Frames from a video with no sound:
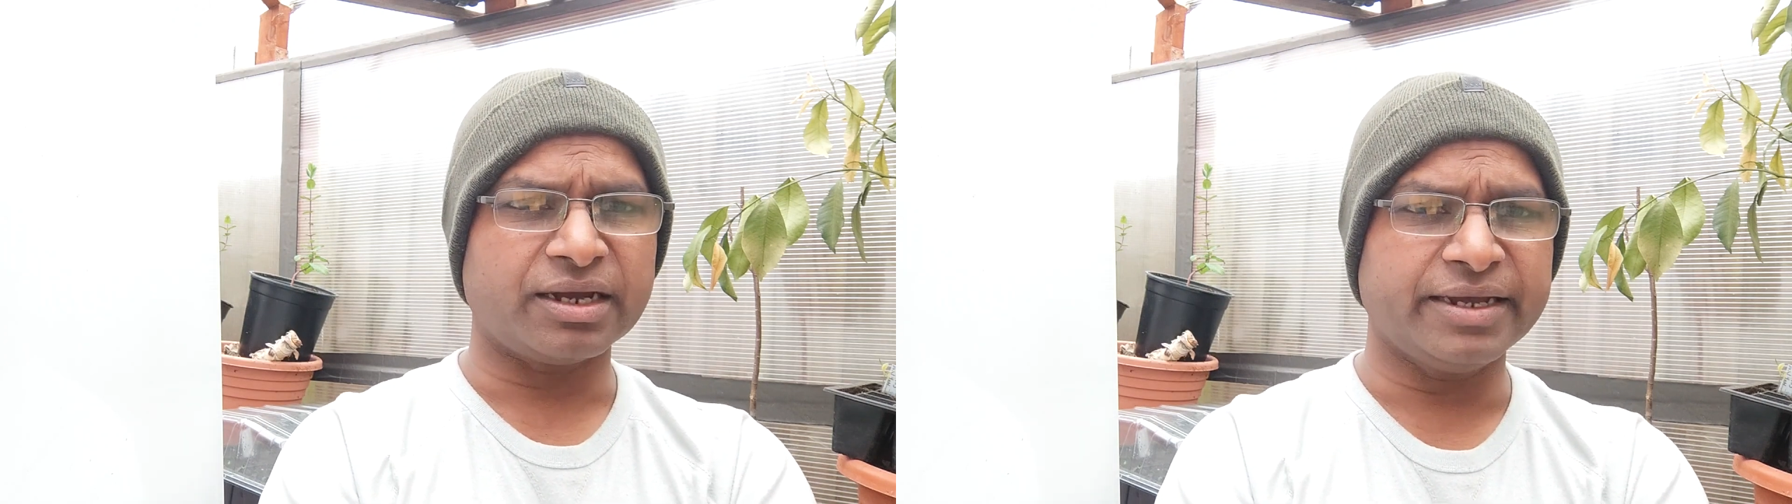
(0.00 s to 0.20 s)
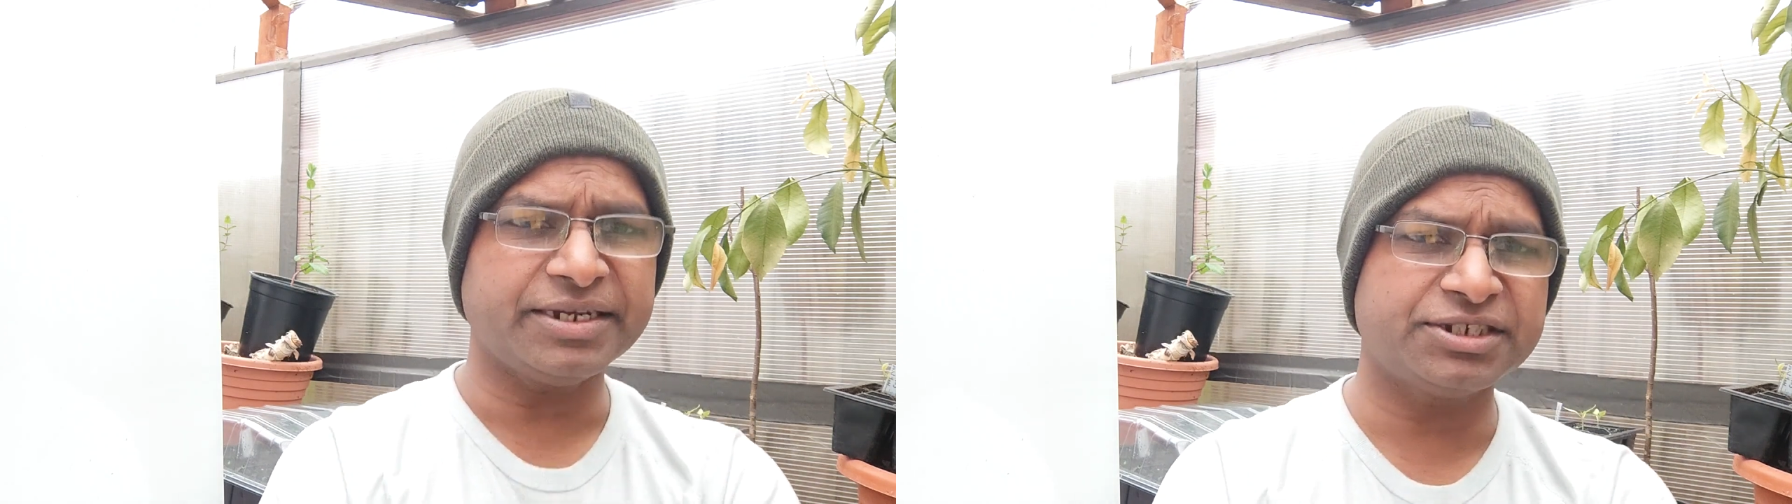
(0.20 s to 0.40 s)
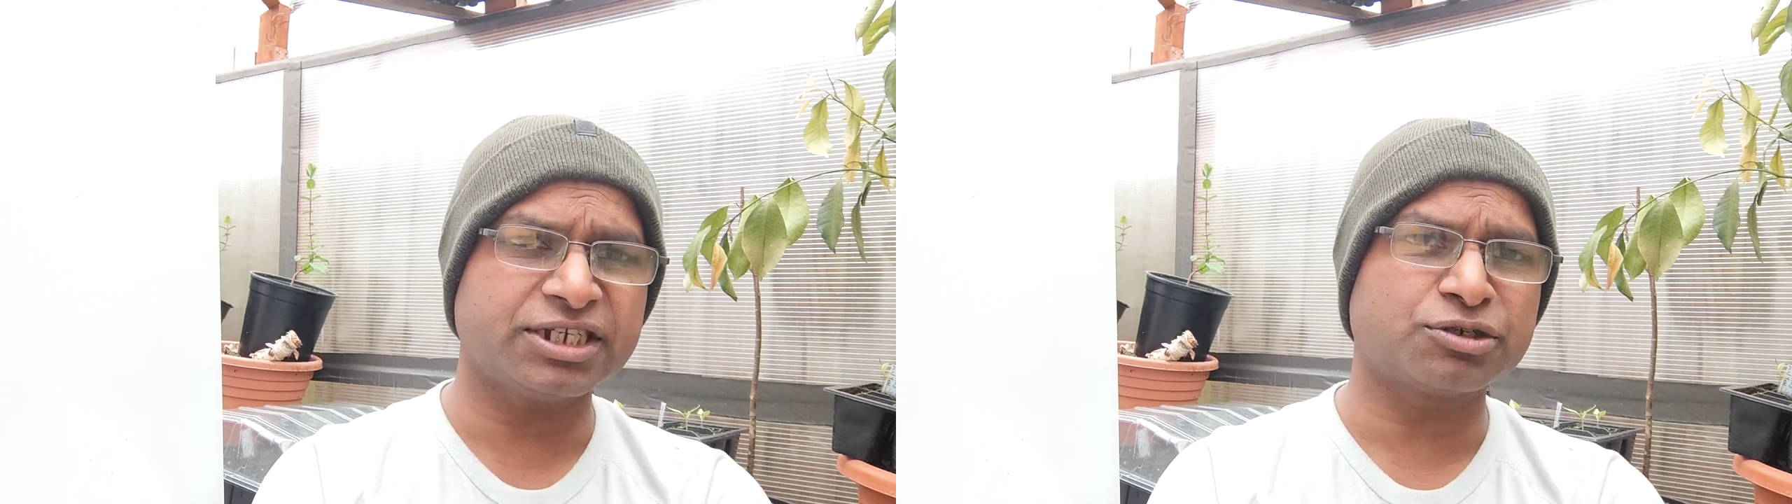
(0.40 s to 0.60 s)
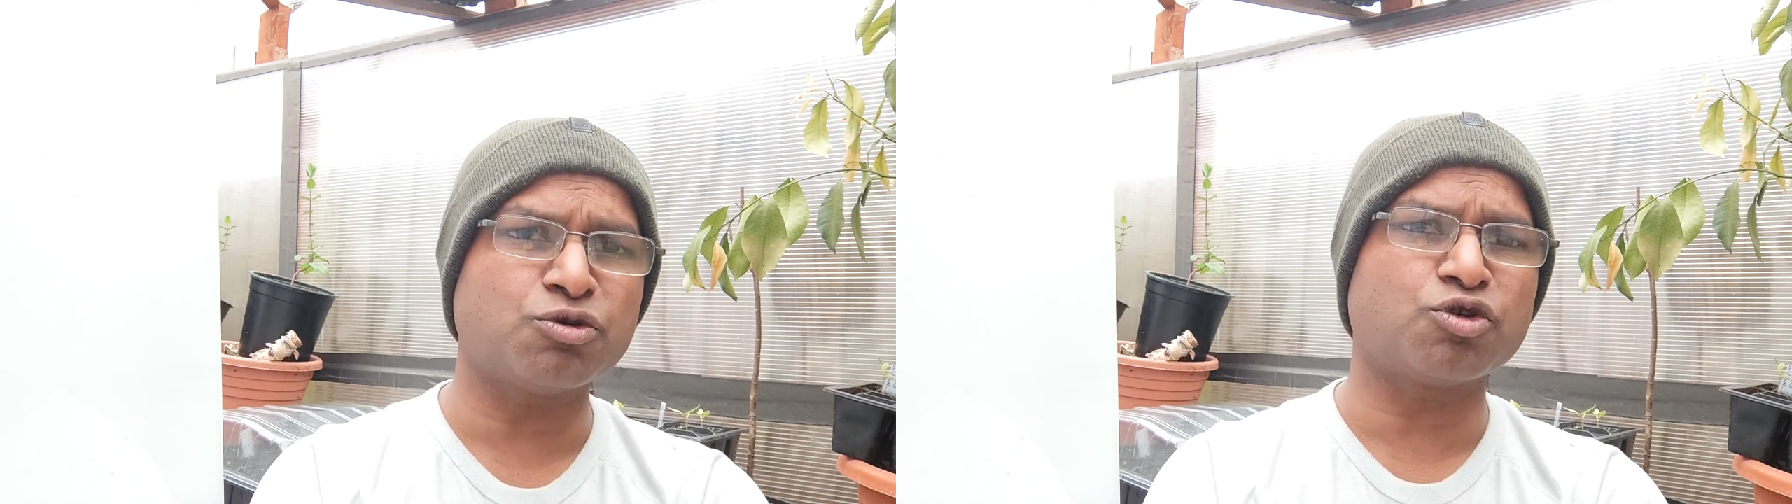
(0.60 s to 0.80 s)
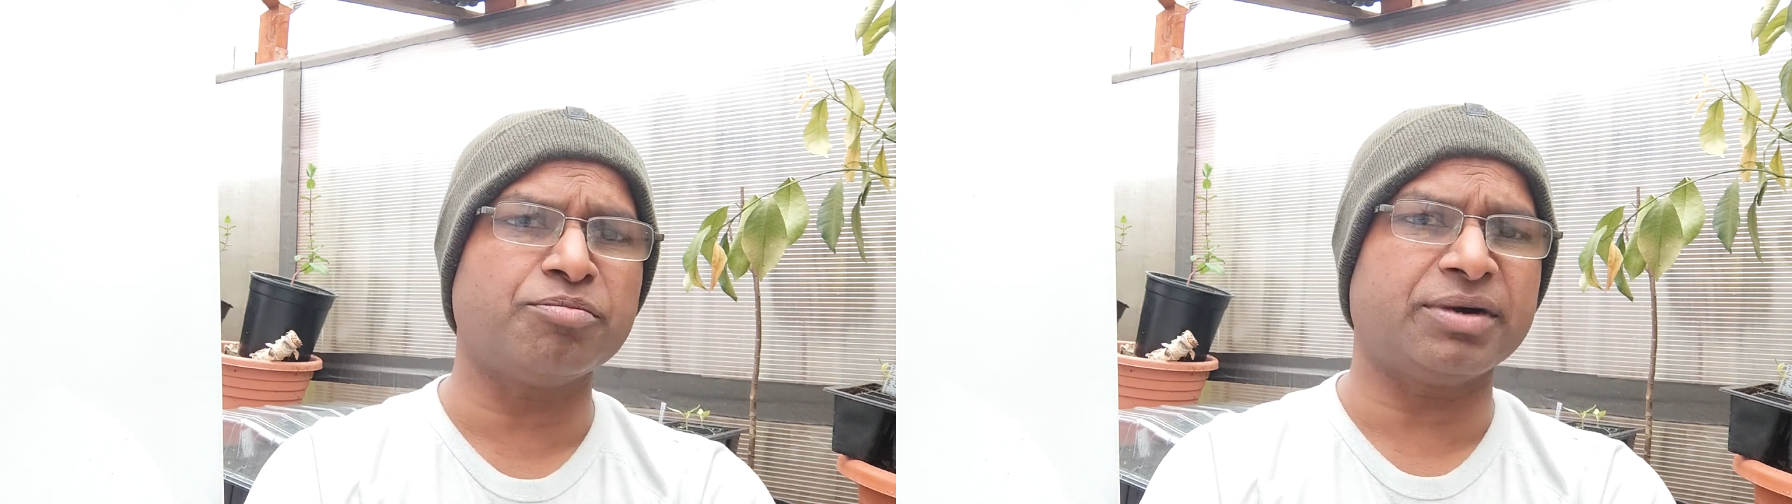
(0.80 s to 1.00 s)
Asian
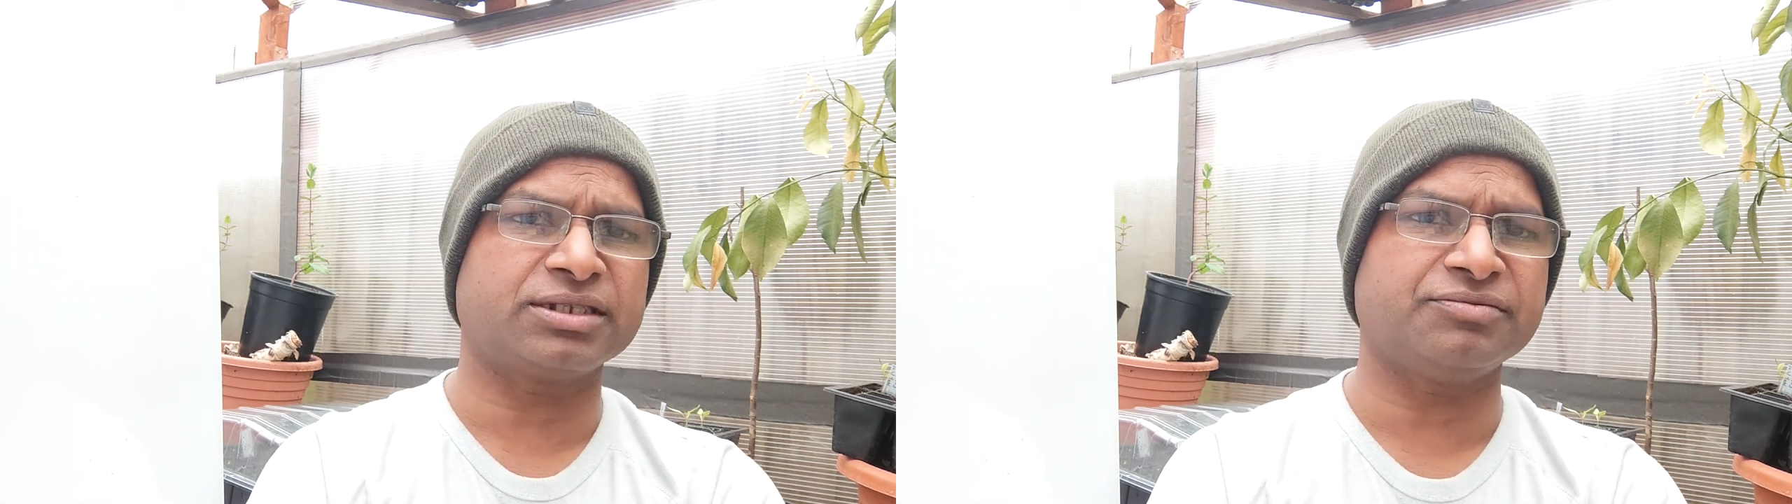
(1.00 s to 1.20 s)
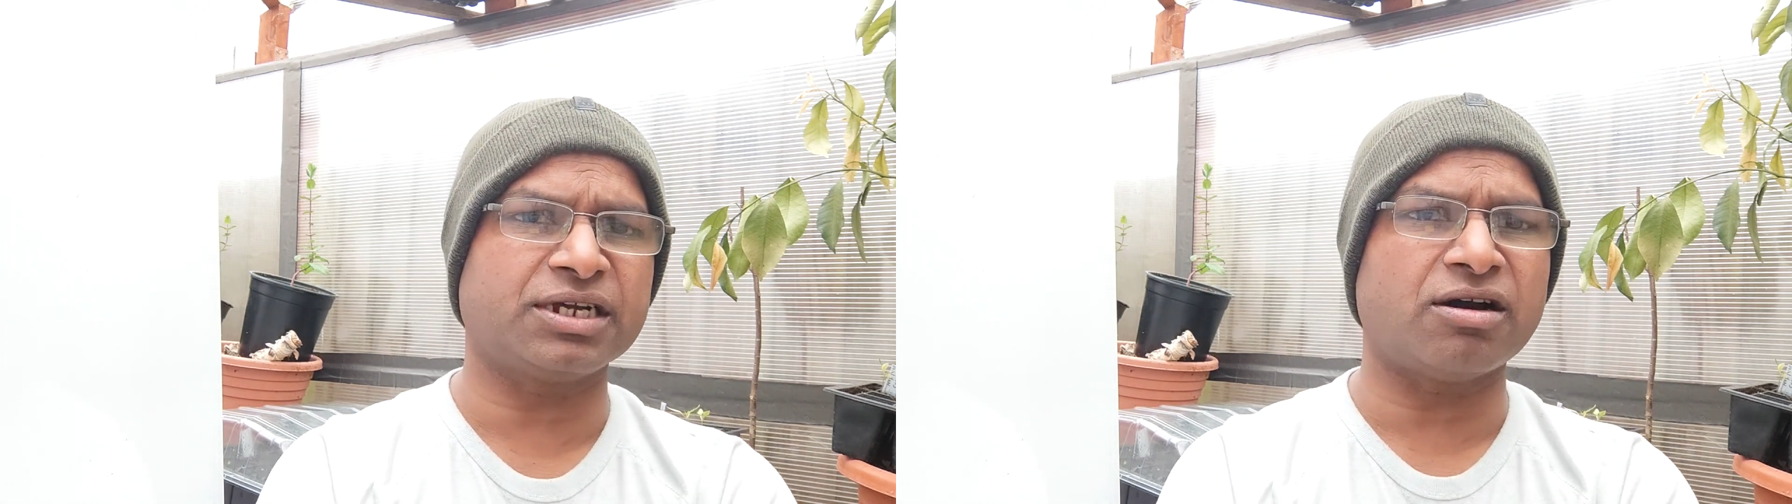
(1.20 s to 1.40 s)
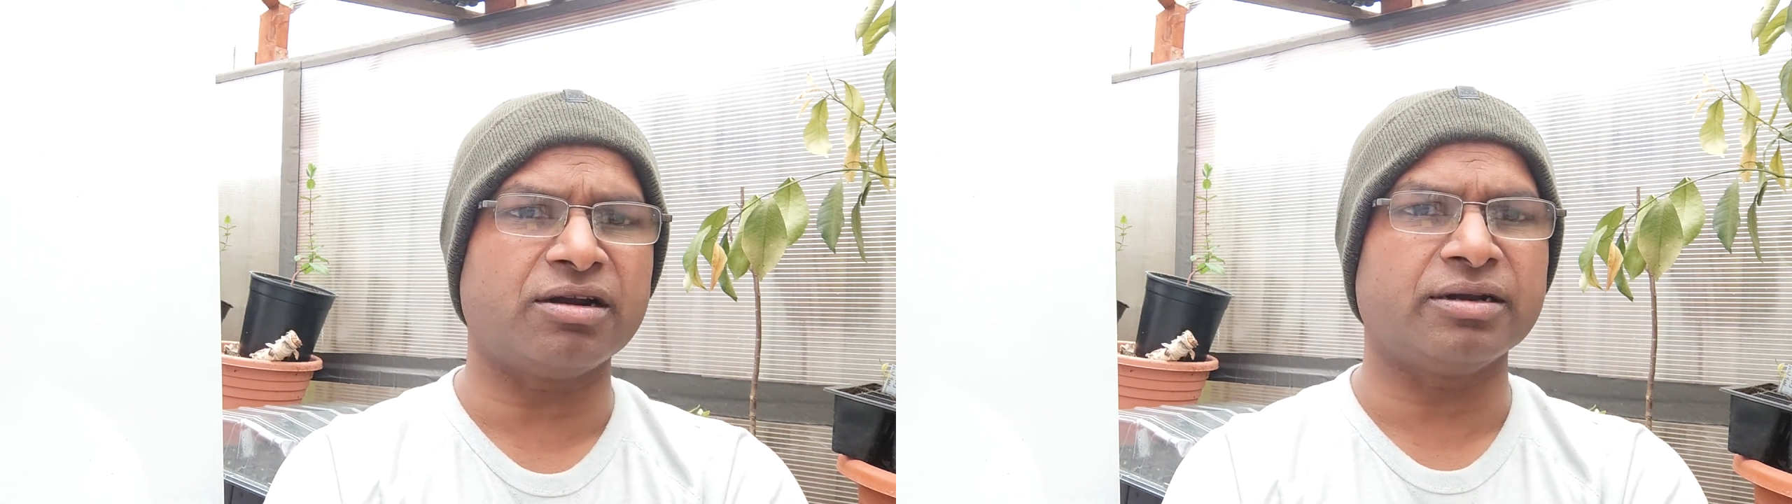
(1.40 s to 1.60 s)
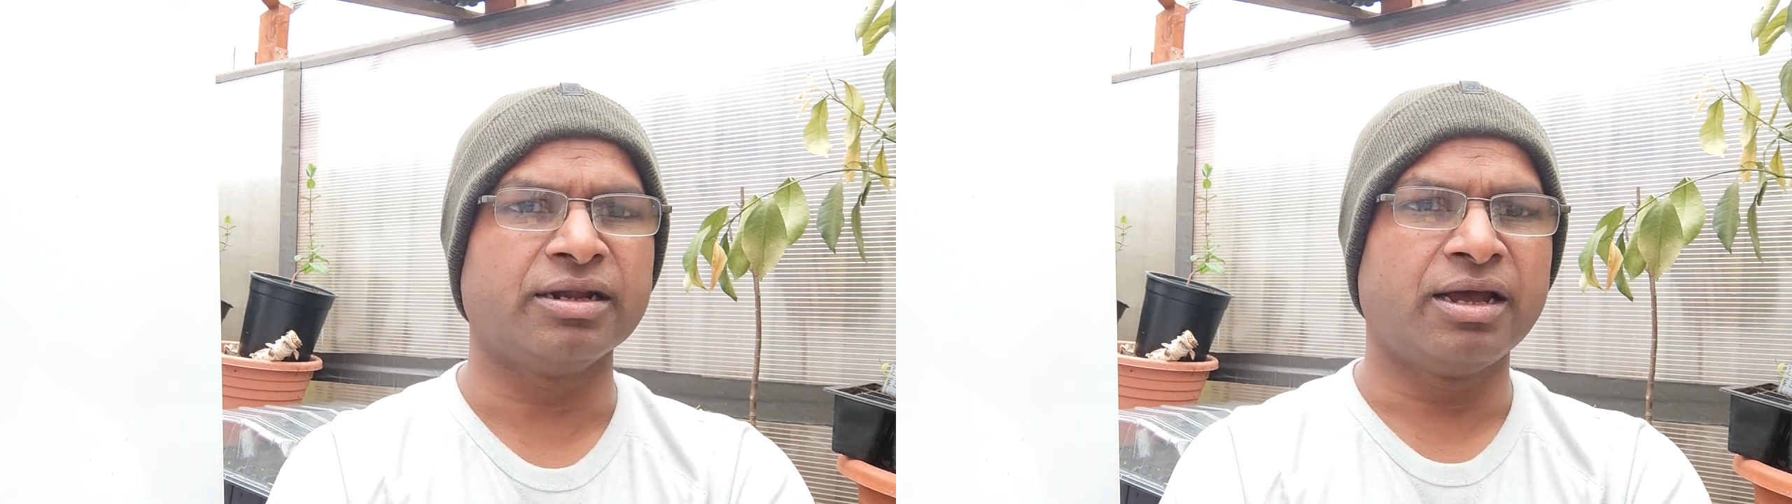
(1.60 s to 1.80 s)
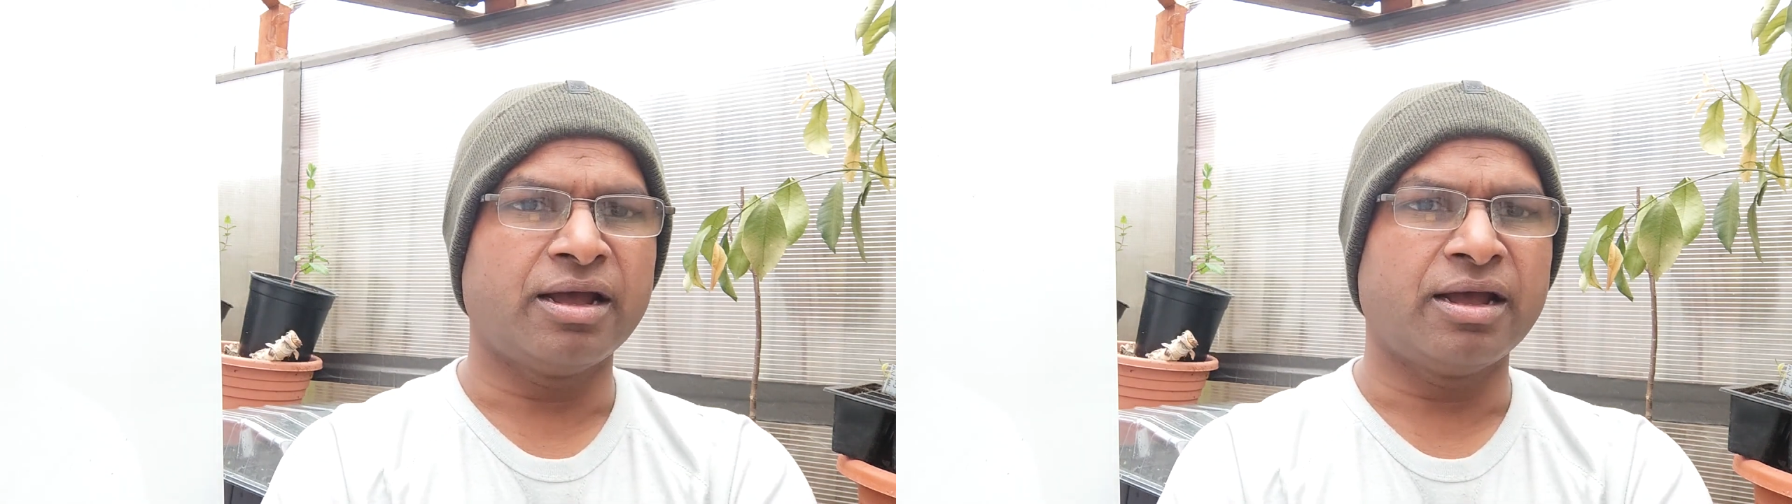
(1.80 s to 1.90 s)
cucumbers we call